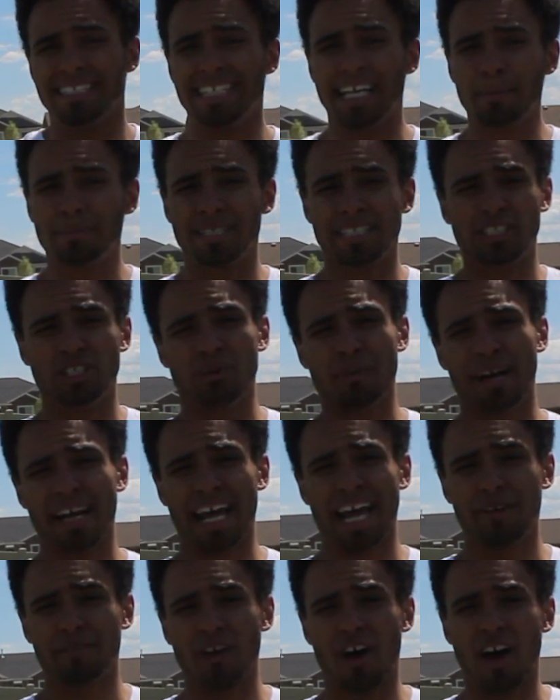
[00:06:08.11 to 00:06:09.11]
tips that you might
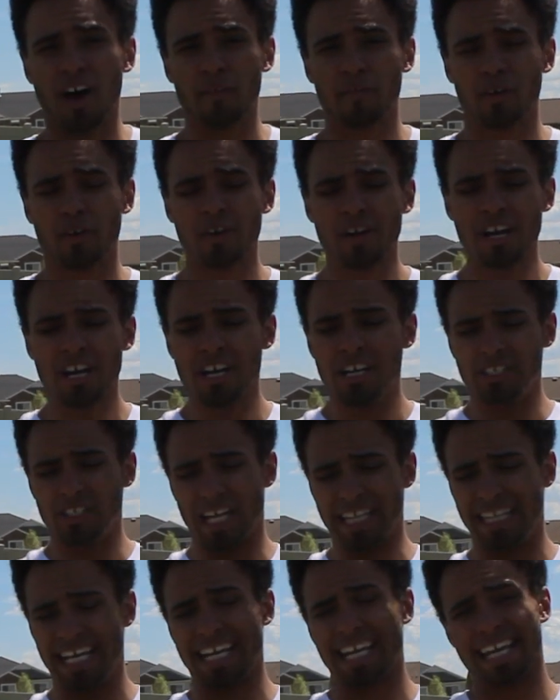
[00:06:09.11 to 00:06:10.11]
have to offer so
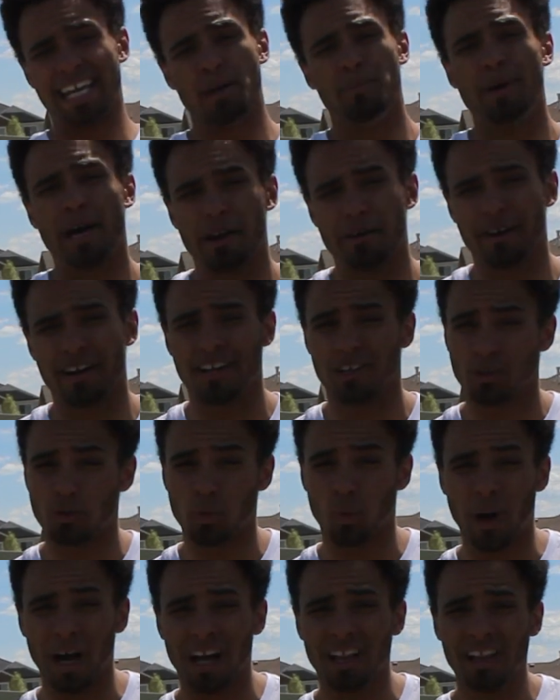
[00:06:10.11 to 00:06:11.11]
that they can get better at it as
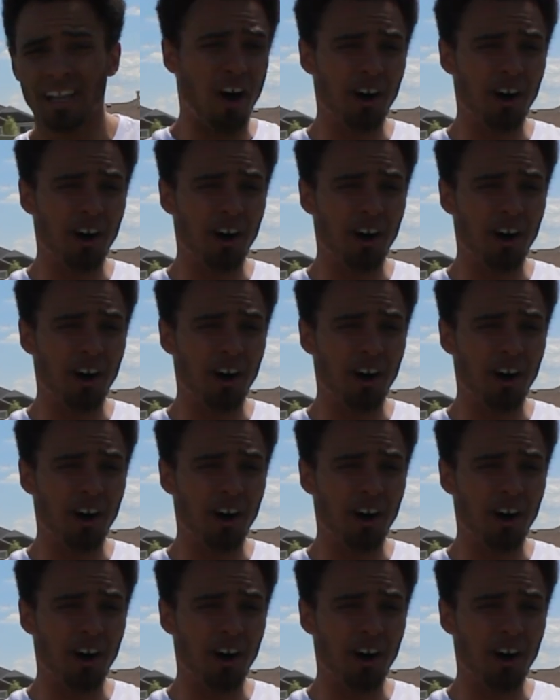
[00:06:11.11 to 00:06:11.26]
well.